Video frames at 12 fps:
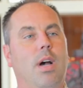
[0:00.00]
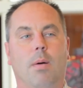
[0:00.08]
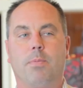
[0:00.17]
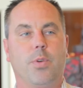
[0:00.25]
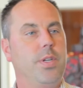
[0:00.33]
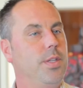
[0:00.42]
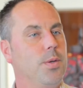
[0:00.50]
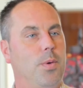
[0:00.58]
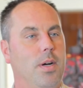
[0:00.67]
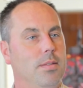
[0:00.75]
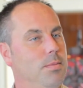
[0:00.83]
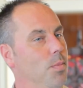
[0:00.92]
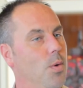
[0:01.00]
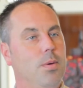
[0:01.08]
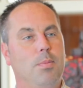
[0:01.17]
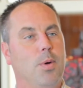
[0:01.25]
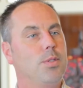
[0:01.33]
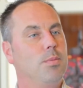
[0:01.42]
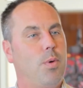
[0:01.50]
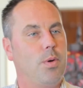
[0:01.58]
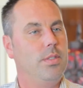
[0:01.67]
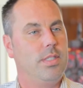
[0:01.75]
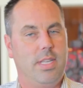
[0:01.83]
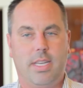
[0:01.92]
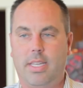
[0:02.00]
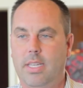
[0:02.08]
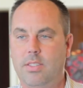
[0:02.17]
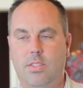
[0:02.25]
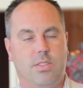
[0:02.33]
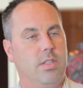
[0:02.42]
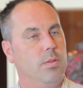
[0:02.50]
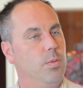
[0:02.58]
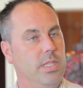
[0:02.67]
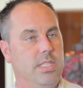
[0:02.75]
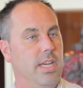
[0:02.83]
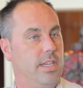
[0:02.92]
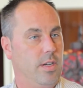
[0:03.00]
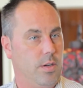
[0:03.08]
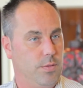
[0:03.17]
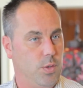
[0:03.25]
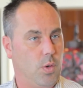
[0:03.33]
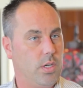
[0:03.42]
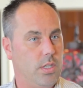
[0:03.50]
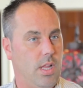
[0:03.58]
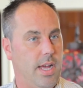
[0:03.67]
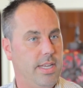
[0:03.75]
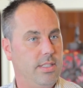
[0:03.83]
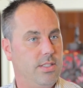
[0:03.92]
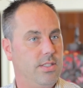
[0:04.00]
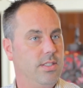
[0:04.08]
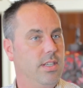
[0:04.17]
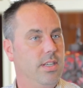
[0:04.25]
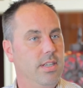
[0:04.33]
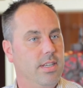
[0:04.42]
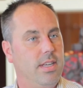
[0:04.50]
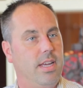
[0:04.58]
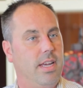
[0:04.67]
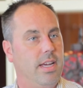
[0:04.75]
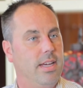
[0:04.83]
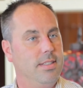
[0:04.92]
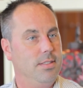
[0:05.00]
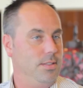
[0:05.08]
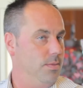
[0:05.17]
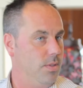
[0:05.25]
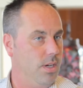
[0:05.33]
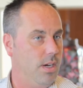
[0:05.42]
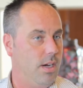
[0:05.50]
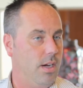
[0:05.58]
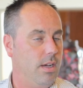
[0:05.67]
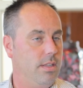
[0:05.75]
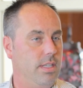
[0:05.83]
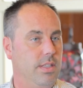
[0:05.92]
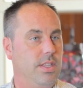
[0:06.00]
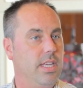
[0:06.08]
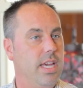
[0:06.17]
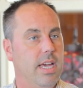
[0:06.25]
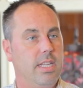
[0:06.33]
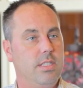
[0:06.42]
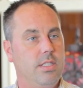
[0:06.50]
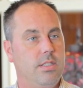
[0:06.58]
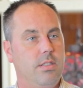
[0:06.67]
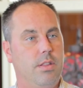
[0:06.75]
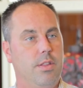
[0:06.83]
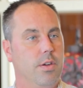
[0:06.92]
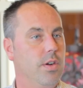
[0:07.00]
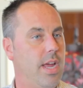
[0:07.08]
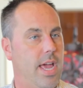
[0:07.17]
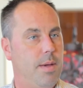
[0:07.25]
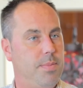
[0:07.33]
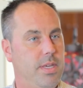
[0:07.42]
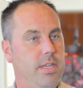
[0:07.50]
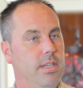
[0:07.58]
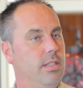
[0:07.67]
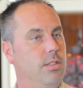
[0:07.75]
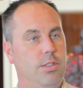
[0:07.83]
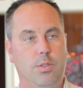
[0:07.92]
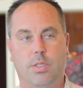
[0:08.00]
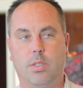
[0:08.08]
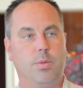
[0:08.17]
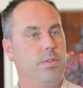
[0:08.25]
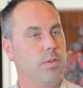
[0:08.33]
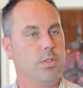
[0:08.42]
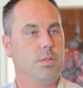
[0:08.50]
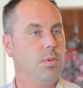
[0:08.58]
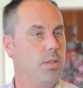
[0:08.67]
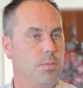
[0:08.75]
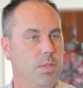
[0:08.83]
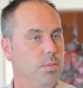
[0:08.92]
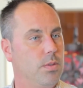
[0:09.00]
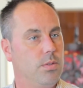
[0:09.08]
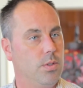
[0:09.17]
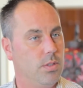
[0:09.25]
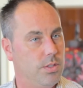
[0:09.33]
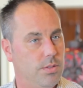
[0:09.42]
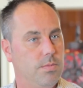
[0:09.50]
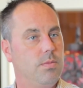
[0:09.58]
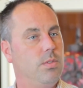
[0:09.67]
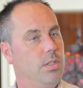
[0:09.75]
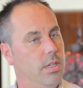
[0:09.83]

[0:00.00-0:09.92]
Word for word: Up for either one. Okay. More, most important thing is is that we take care of your client. Yeah. And uh, in the end, they're happy, and you can refer some other people to us. Perfect. Yeah.